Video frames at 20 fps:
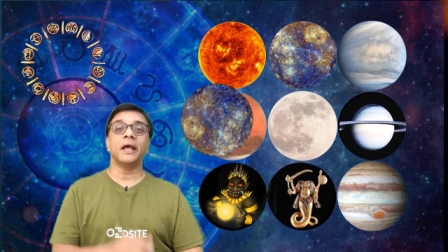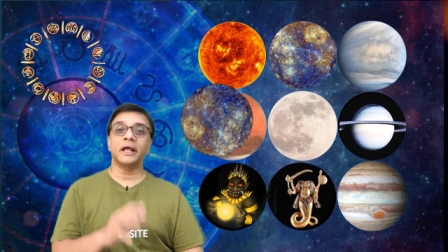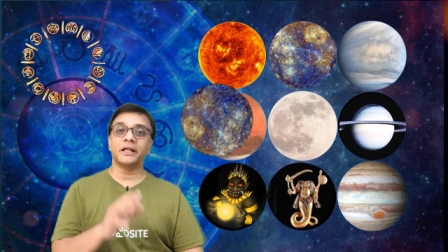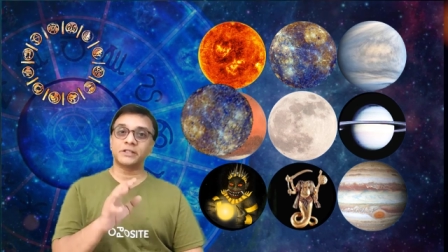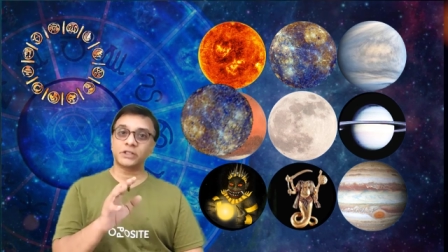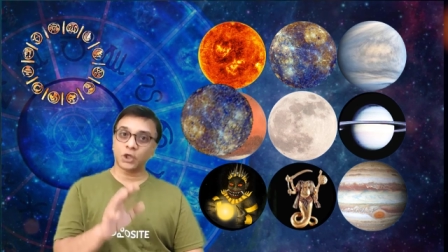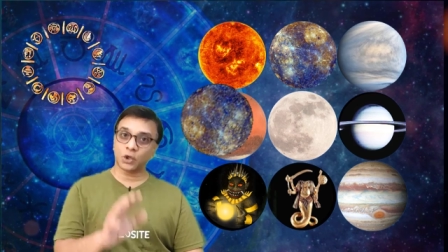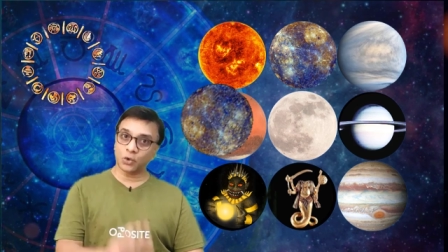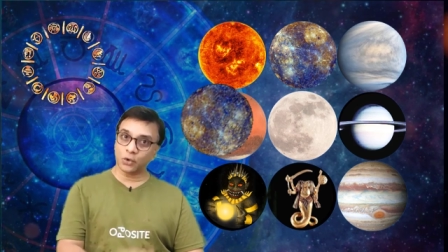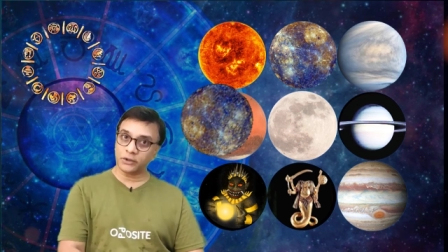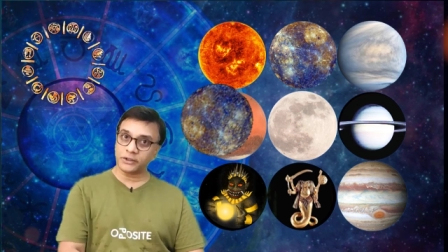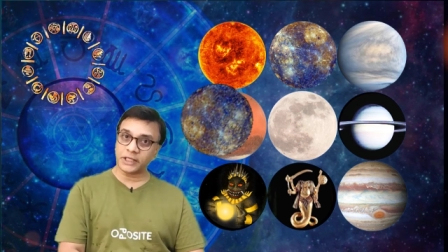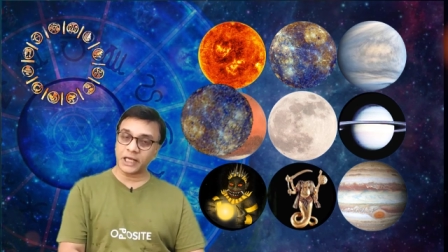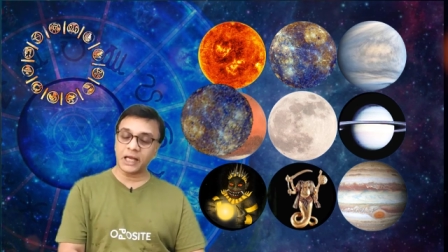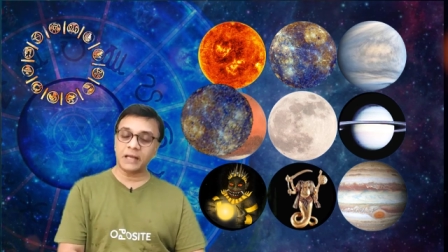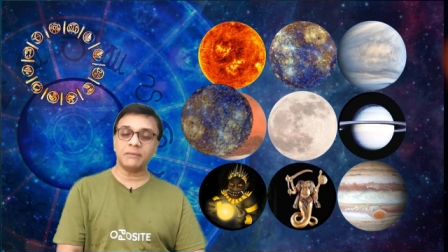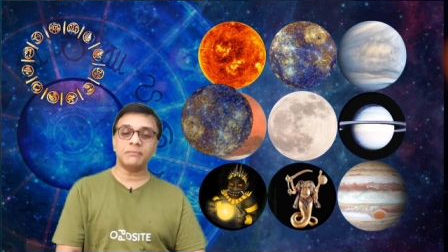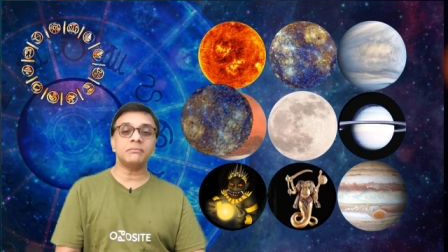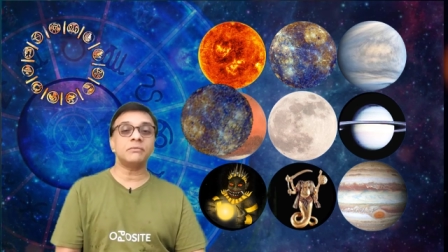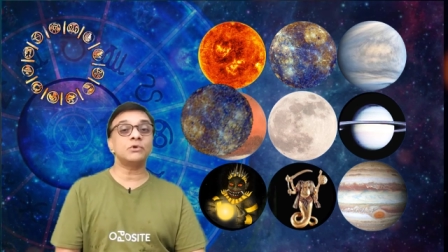it's a good
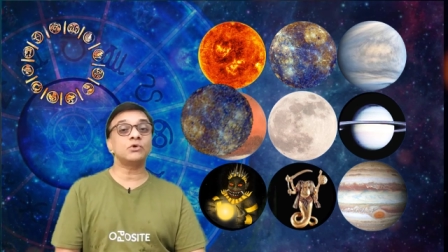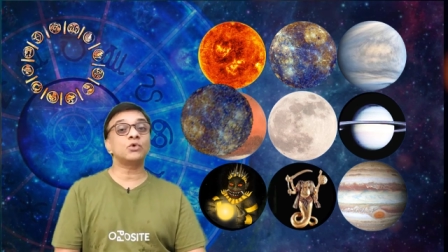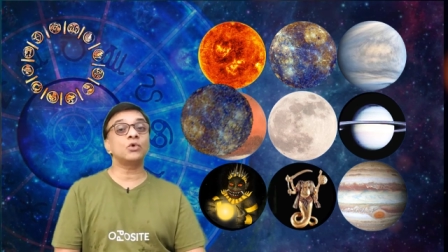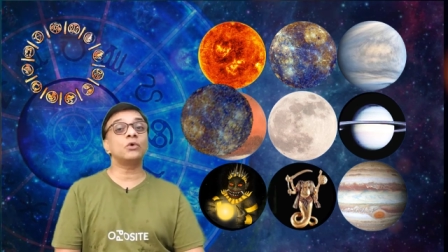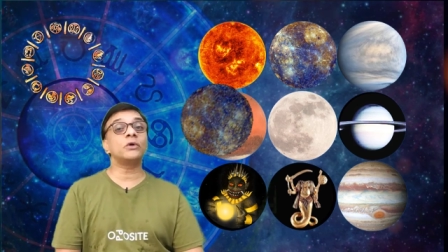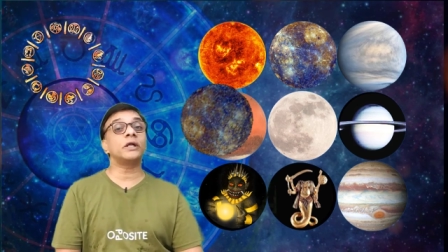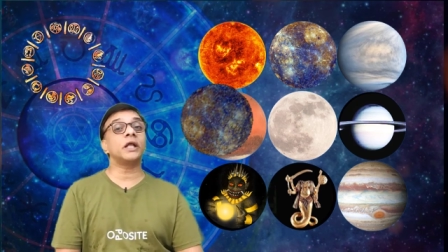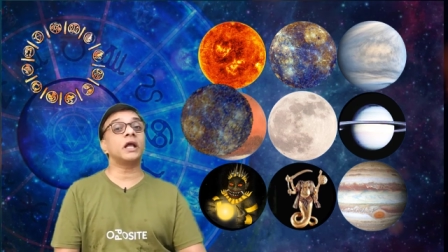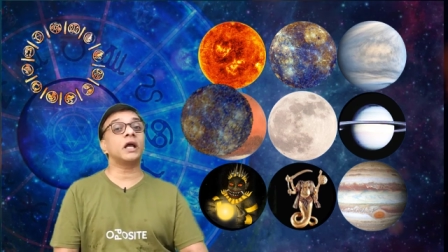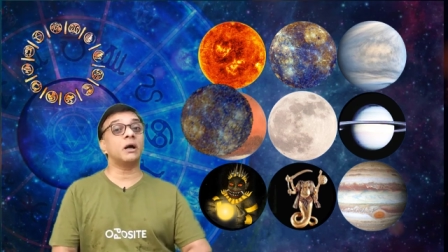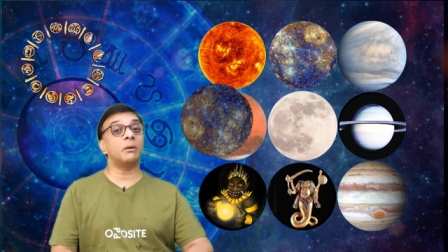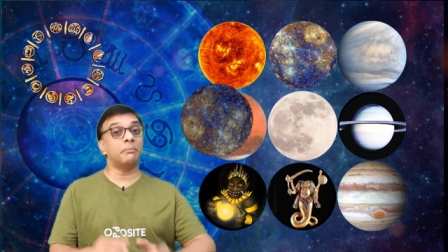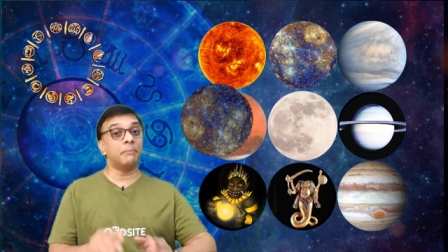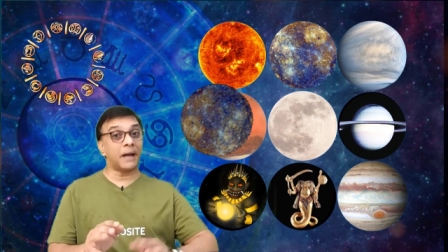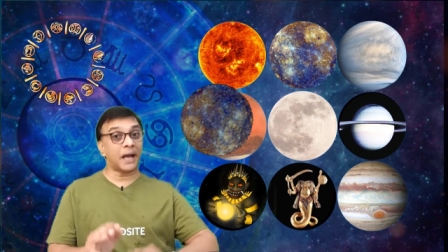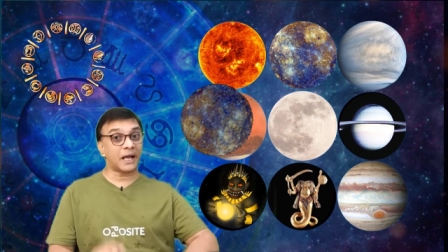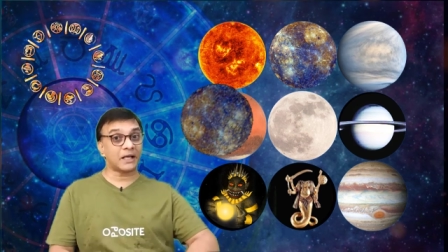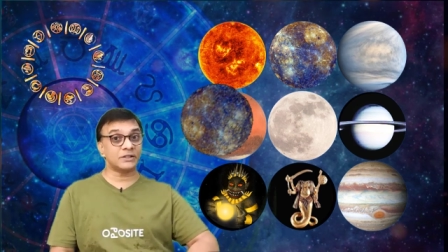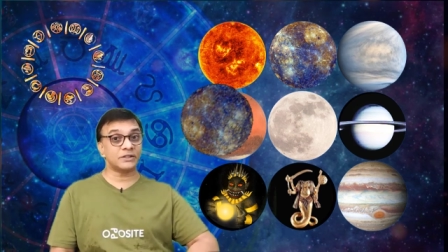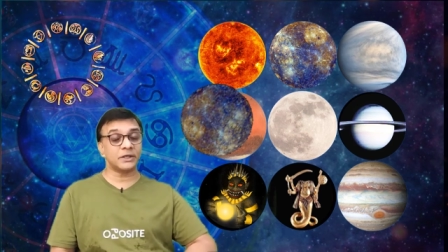time to take a
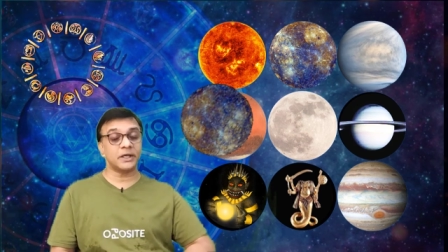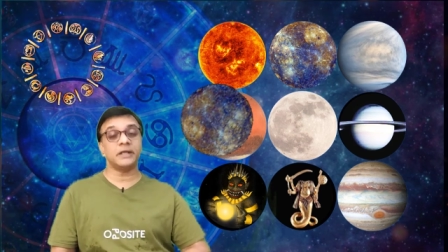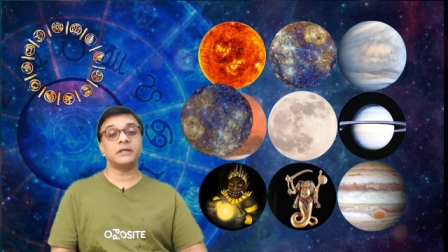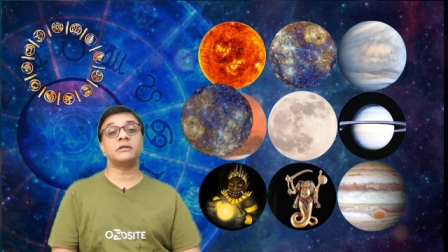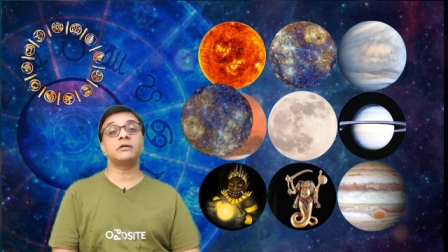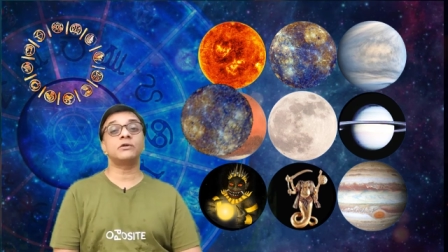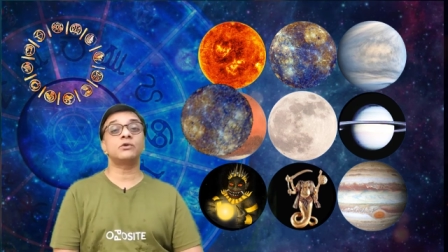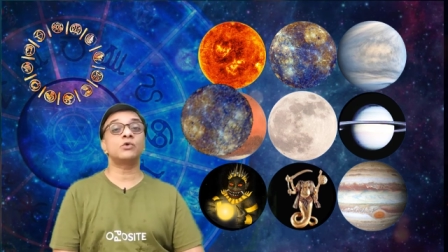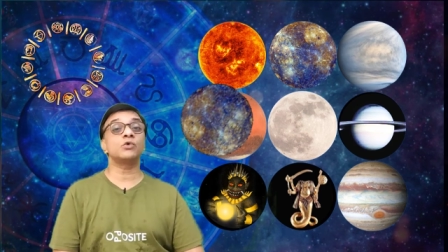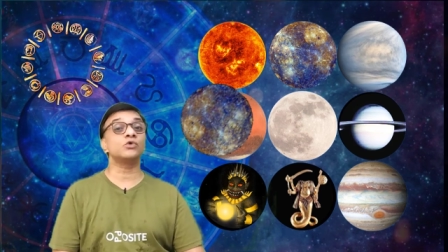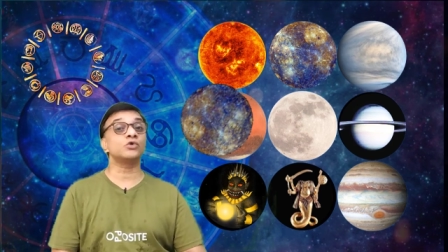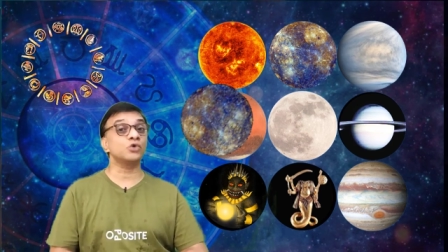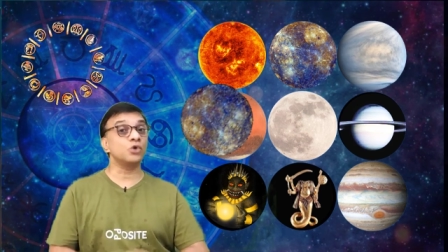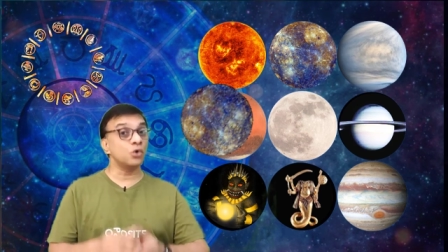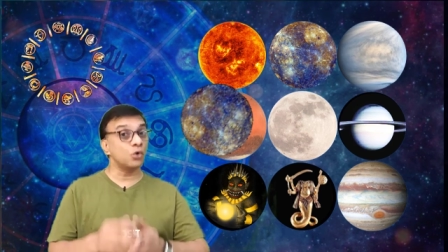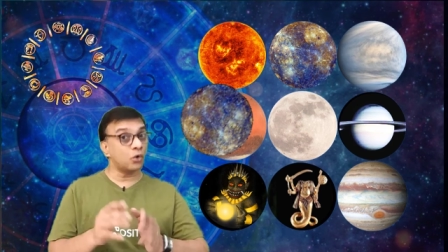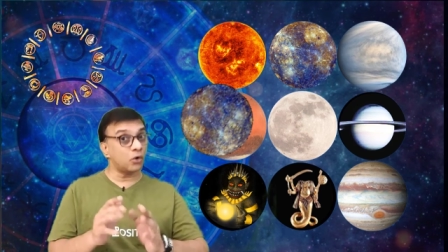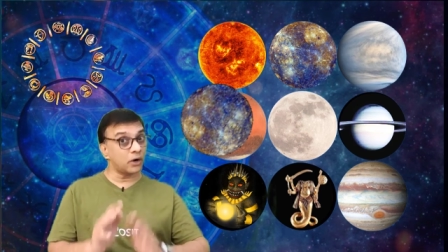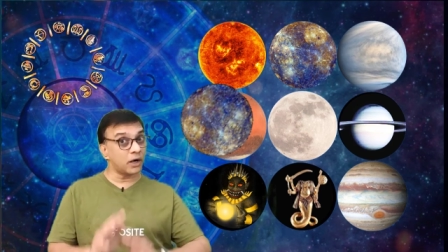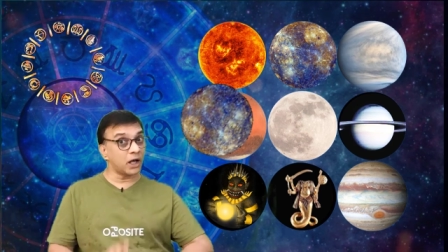back seat to
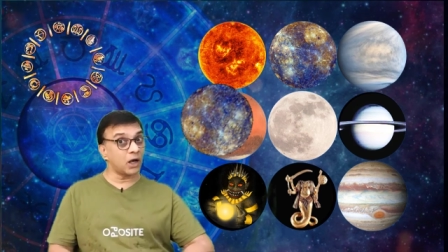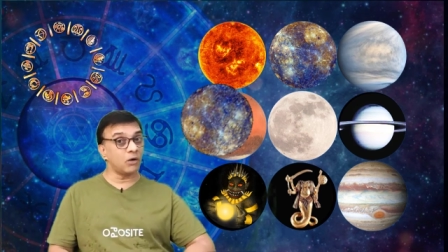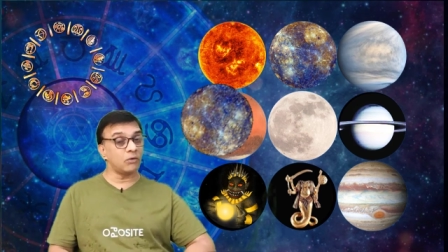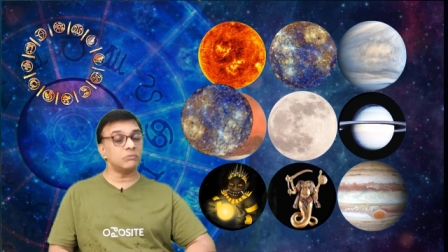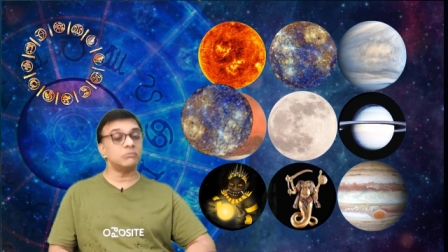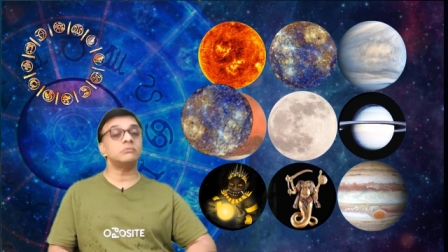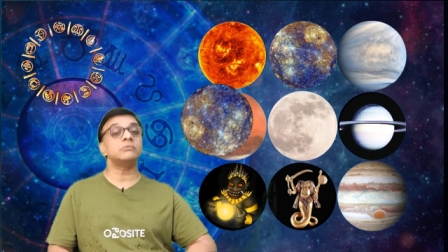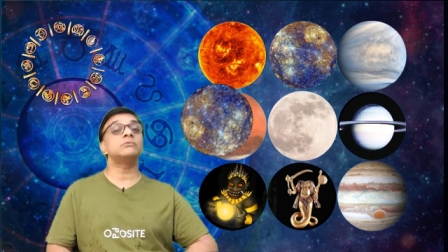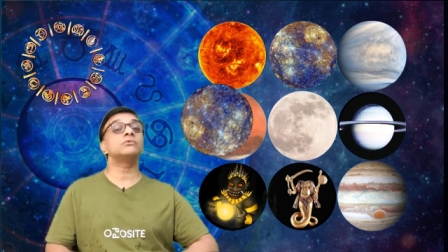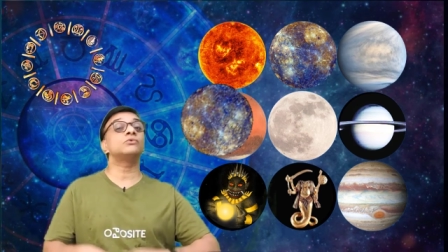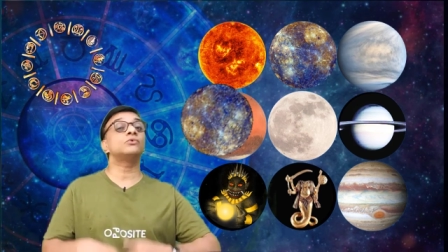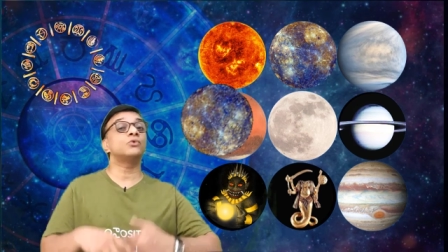slow down